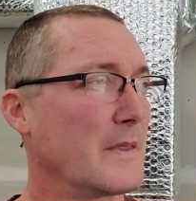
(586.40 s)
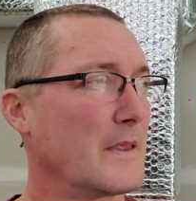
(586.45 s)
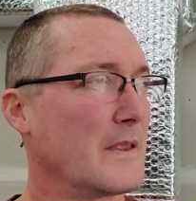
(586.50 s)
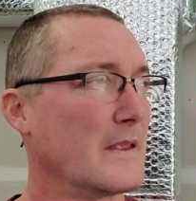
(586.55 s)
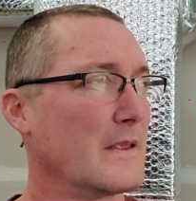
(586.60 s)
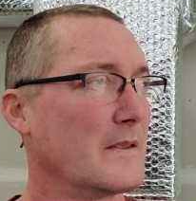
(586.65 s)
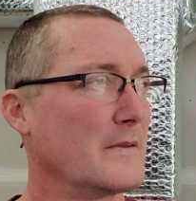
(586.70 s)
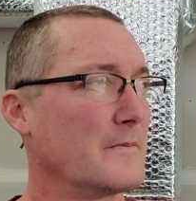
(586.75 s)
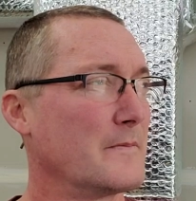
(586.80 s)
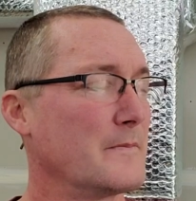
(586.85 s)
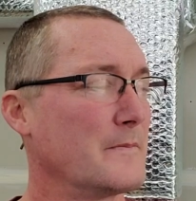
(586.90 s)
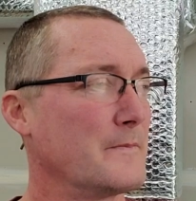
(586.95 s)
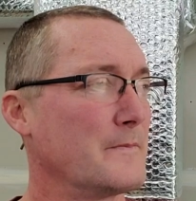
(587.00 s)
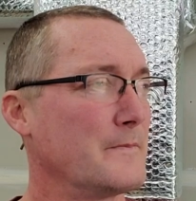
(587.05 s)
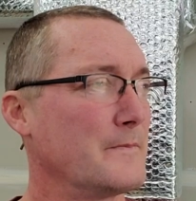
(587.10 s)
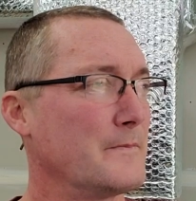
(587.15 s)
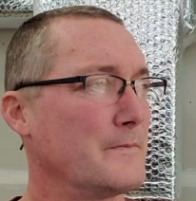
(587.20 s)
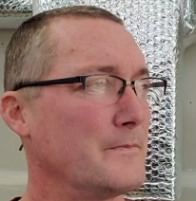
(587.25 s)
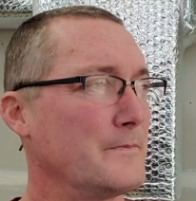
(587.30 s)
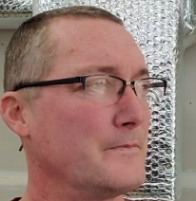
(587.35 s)

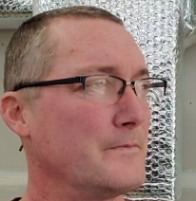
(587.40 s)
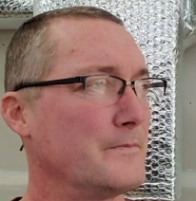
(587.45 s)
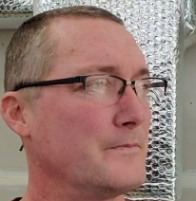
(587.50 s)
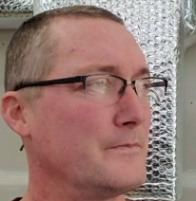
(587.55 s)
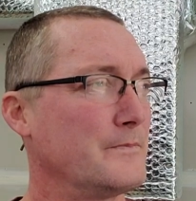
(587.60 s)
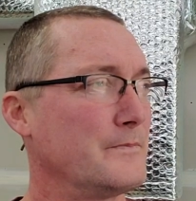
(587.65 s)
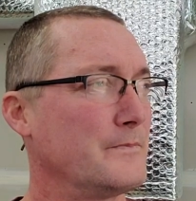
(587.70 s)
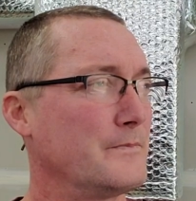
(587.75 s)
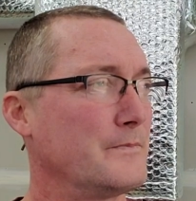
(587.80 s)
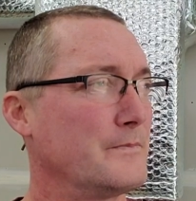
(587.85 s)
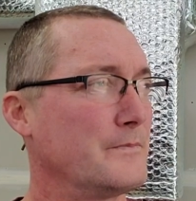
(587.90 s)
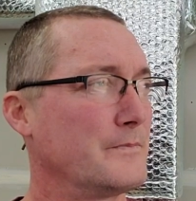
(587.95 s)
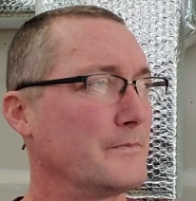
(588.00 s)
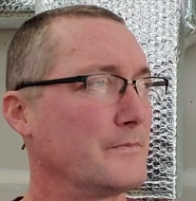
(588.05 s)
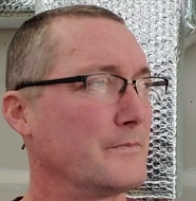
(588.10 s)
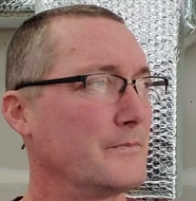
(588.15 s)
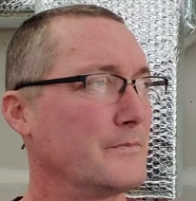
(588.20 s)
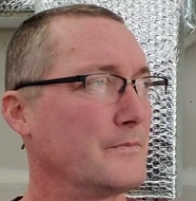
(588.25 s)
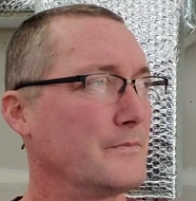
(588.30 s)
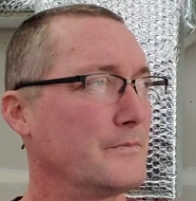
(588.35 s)

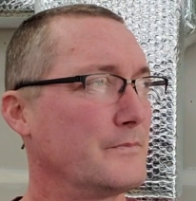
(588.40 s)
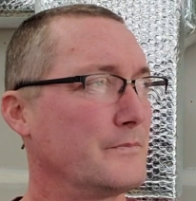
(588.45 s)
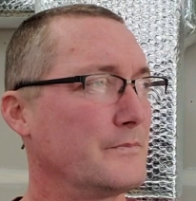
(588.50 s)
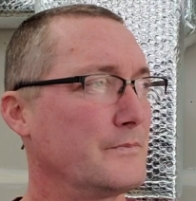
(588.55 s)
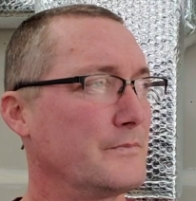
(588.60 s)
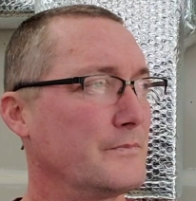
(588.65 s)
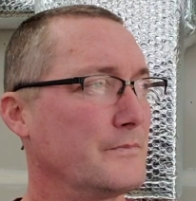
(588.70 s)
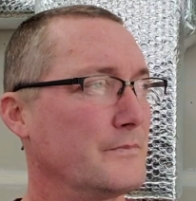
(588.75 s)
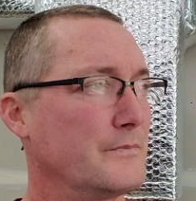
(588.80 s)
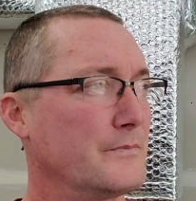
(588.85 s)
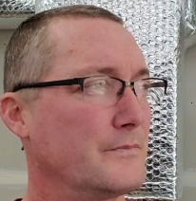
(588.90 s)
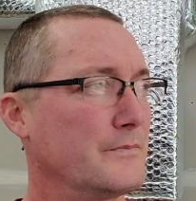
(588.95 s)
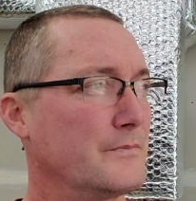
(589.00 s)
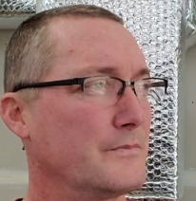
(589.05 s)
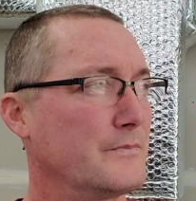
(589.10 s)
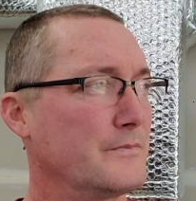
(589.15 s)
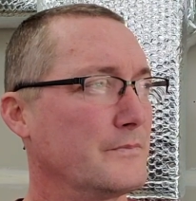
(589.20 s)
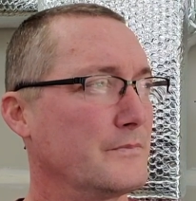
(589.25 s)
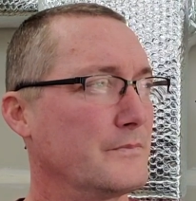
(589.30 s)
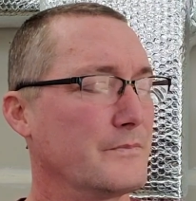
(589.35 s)

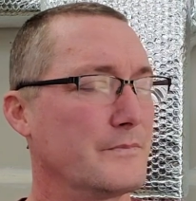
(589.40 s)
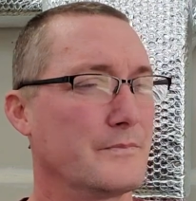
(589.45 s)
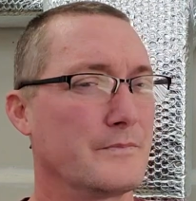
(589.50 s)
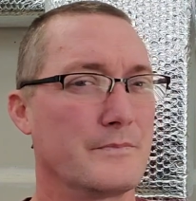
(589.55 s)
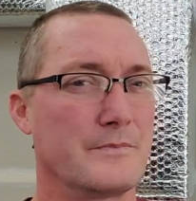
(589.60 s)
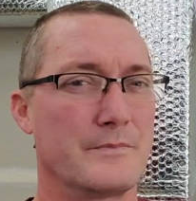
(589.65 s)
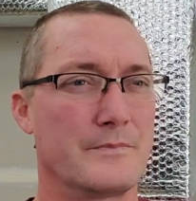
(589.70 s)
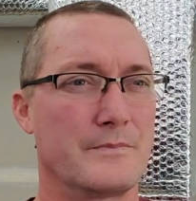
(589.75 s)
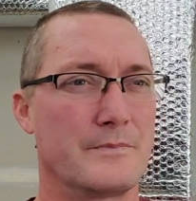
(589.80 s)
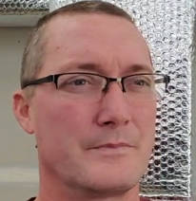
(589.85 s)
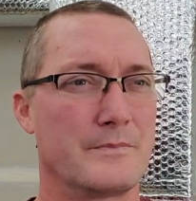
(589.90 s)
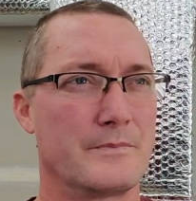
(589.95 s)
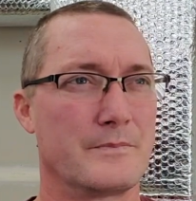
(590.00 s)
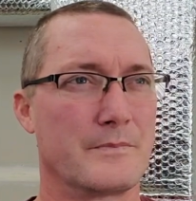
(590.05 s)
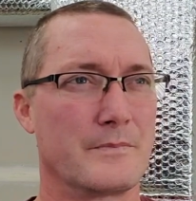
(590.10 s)
Nobody speaks.